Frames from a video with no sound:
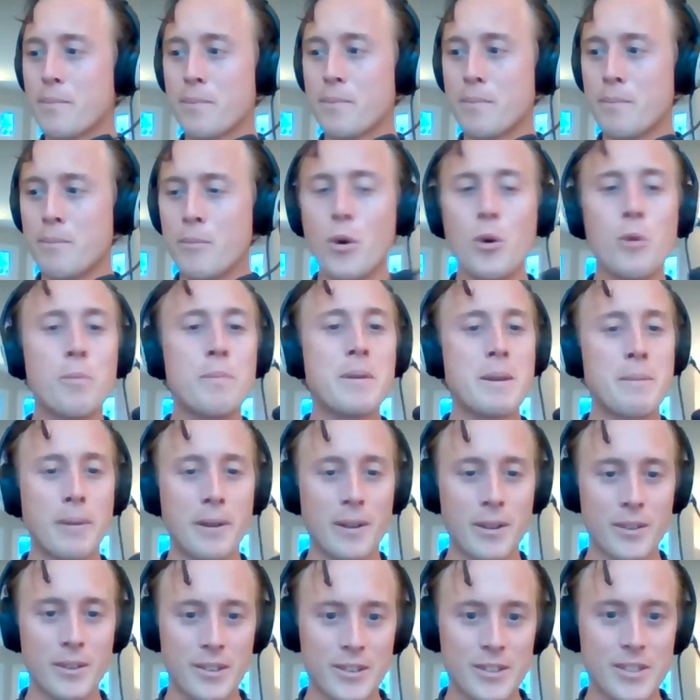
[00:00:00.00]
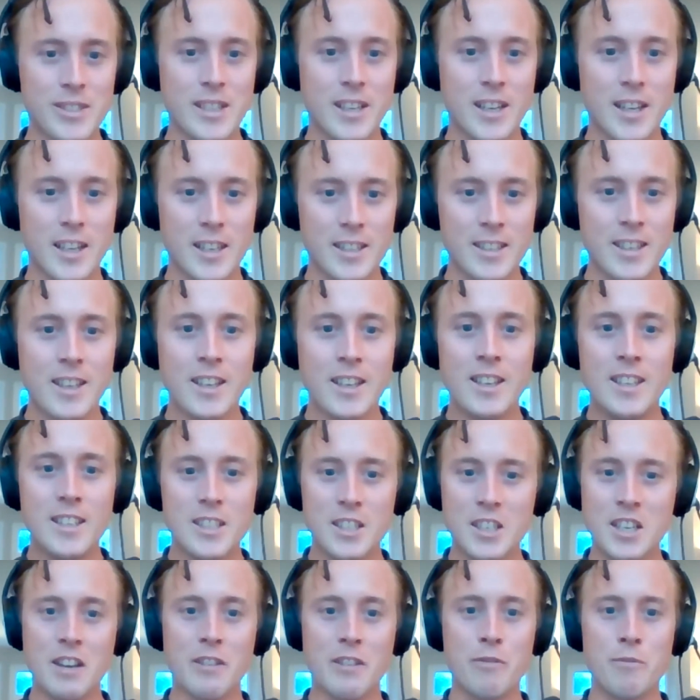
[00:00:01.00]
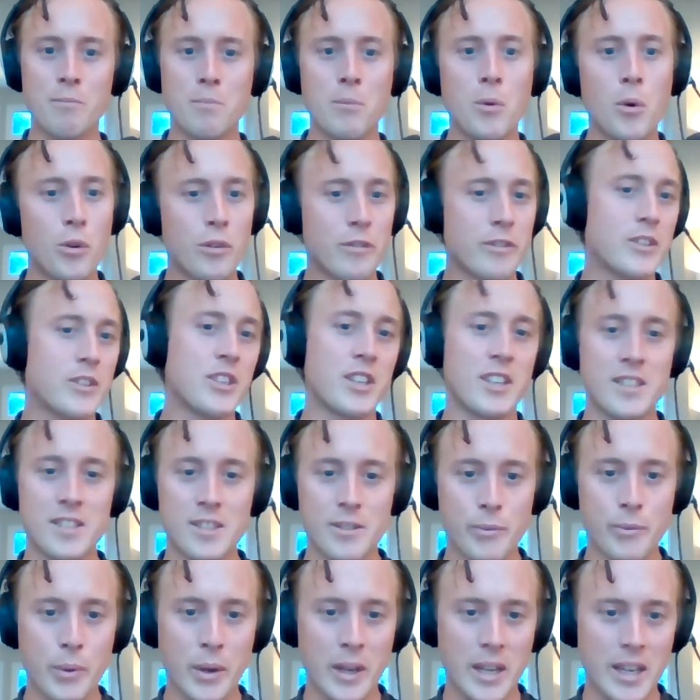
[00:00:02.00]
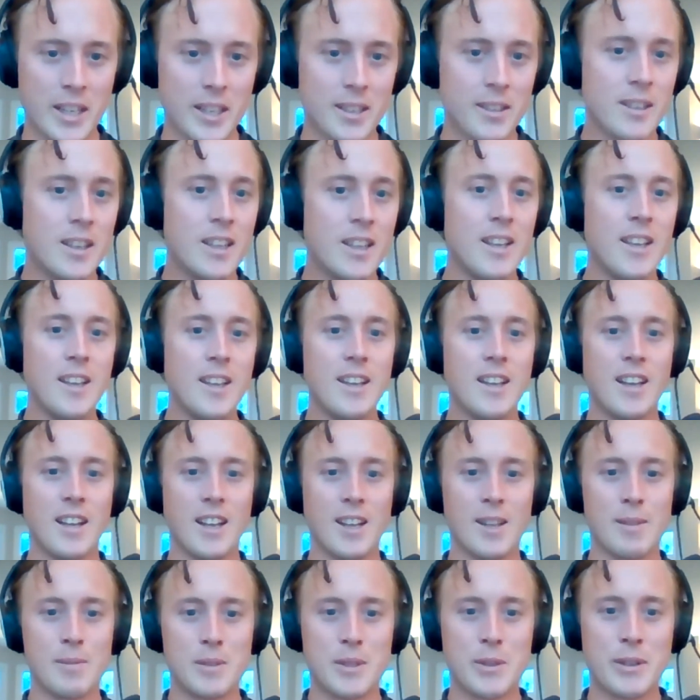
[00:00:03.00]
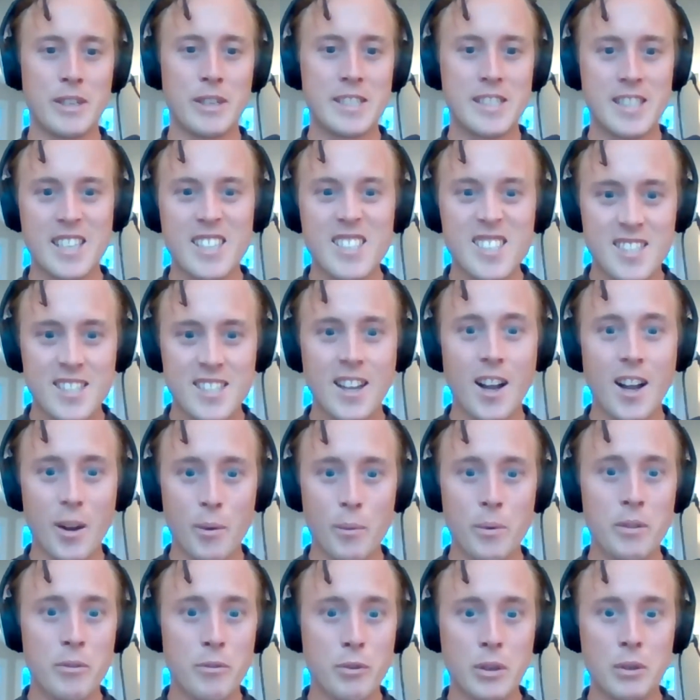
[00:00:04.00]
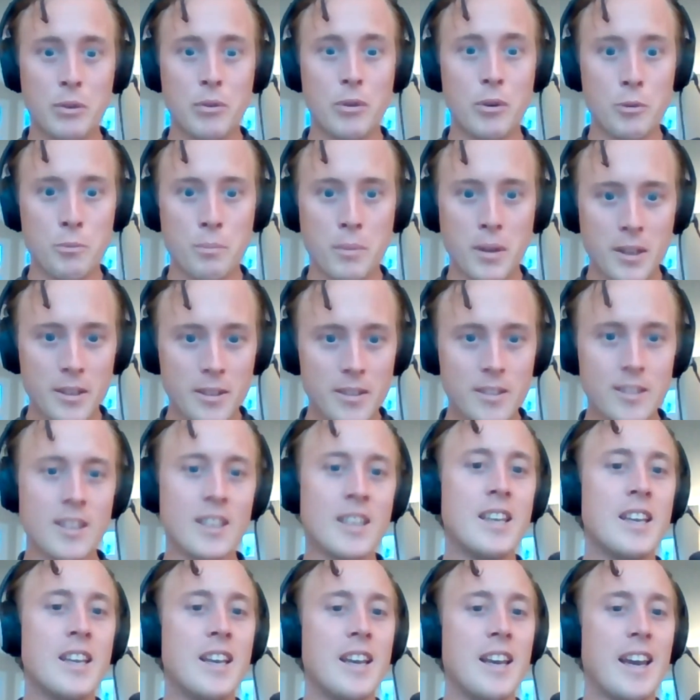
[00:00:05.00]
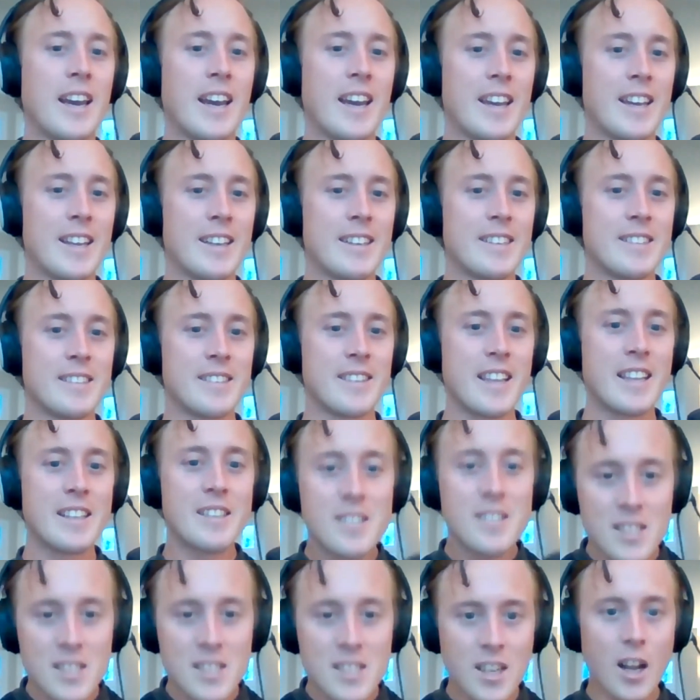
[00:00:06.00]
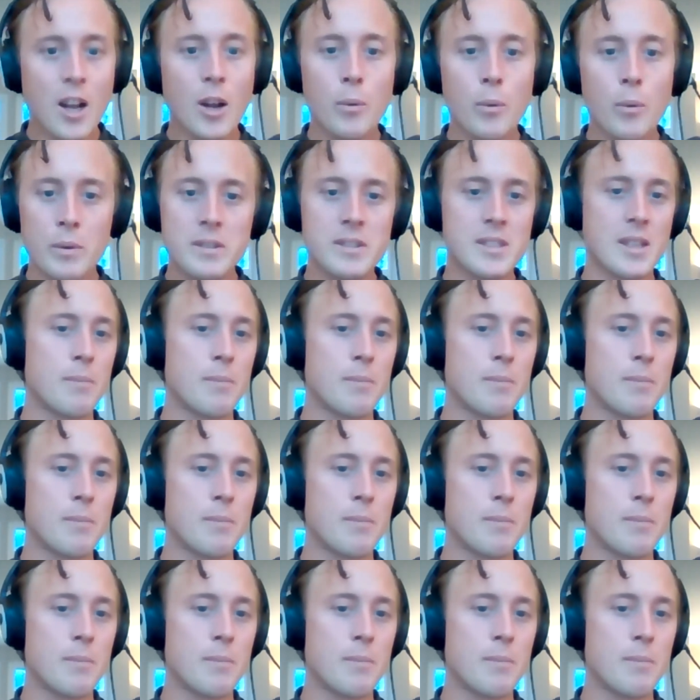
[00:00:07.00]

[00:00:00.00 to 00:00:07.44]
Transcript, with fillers: more people on your side, you have more of a chance of winning. And so I'd say start with recruitment and then start with